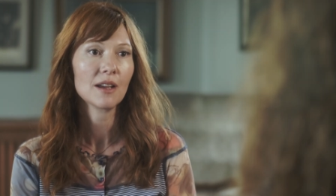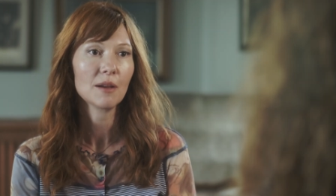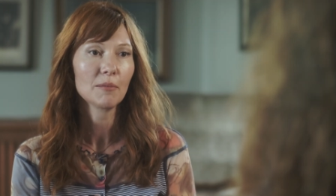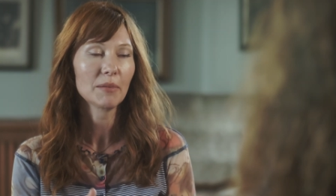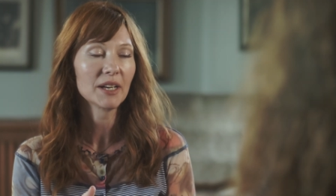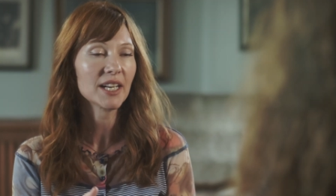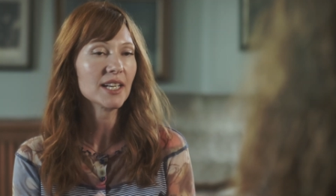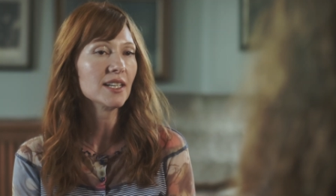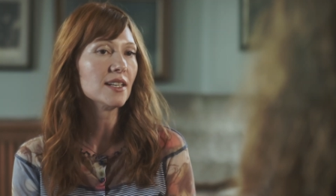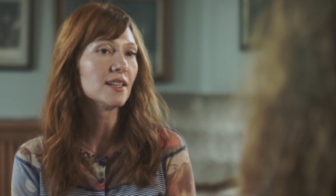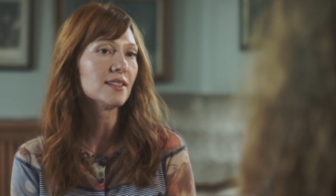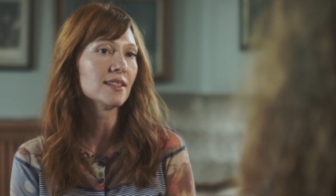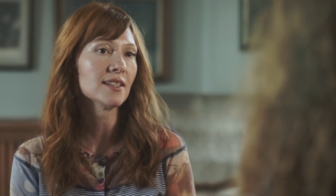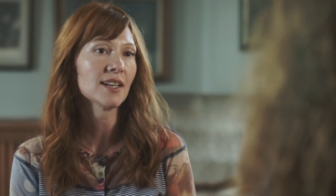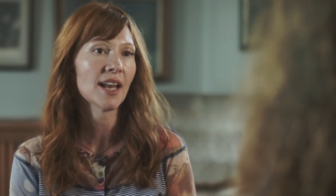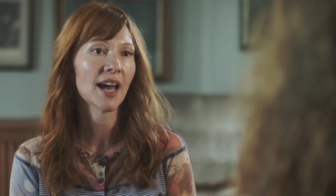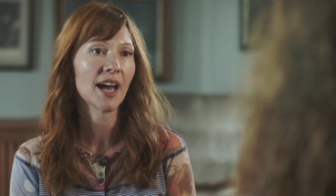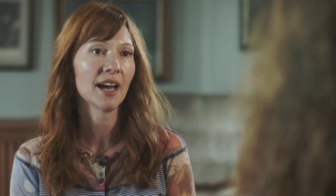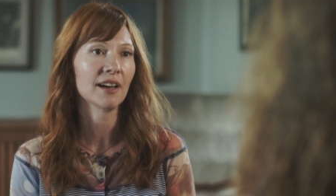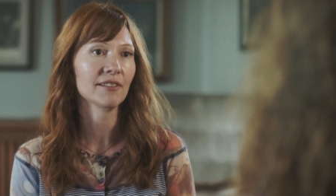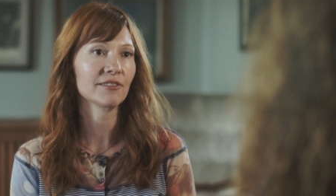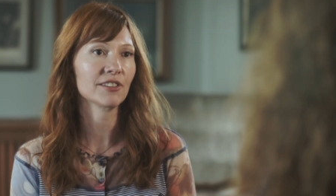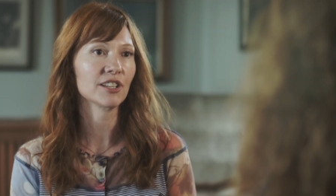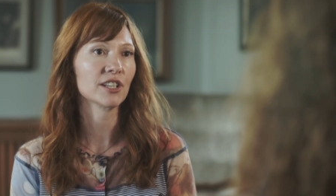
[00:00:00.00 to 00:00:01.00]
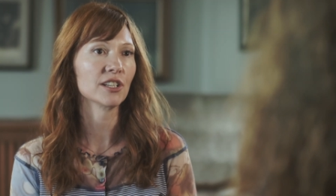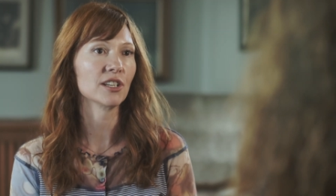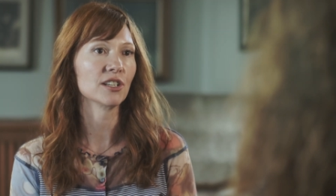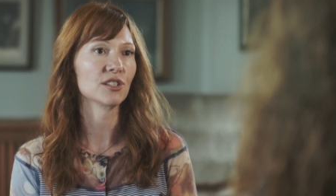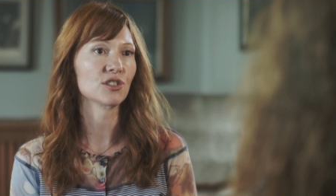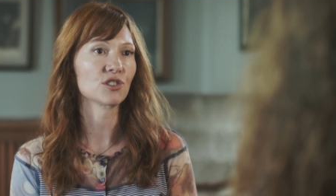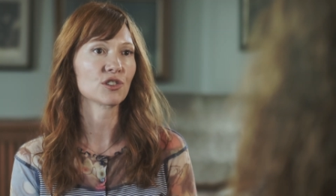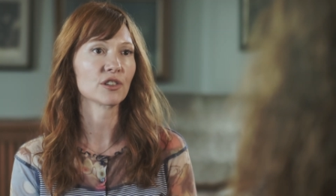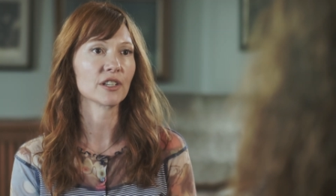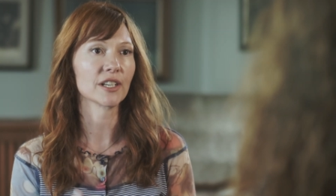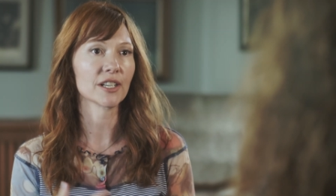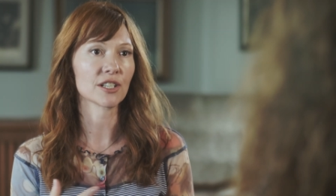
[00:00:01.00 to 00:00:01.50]
But he doesn't have the
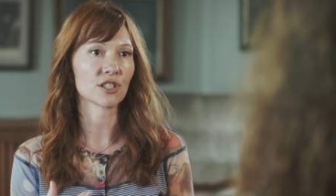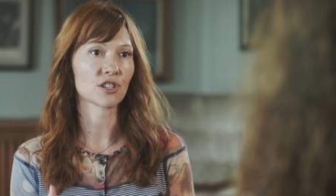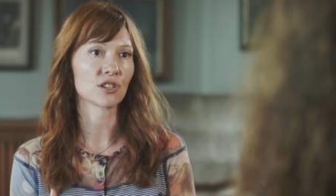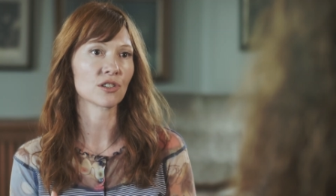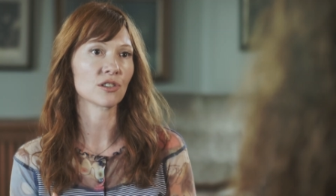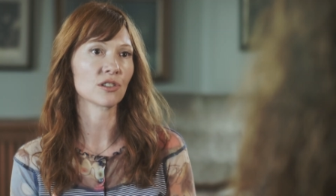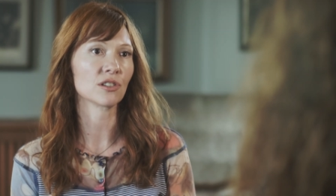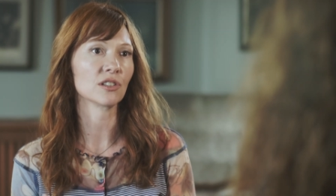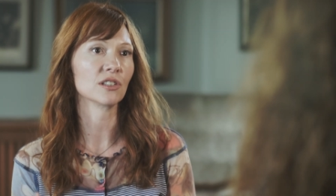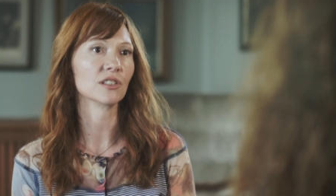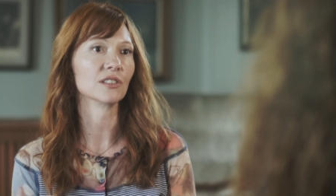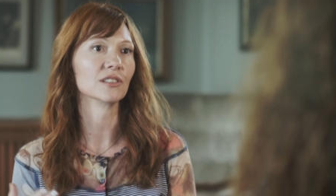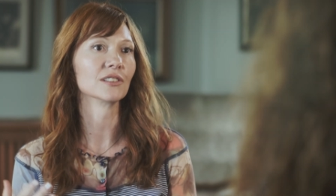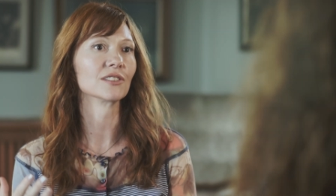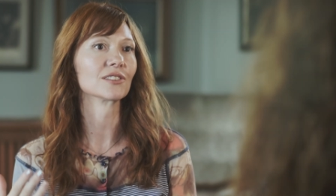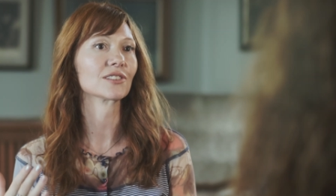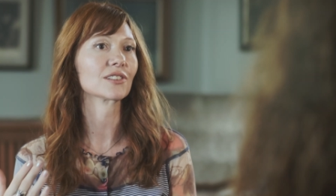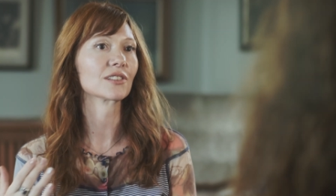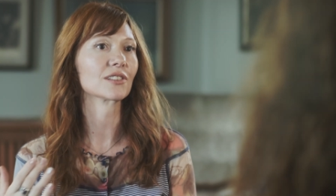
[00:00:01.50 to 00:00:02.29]
traditional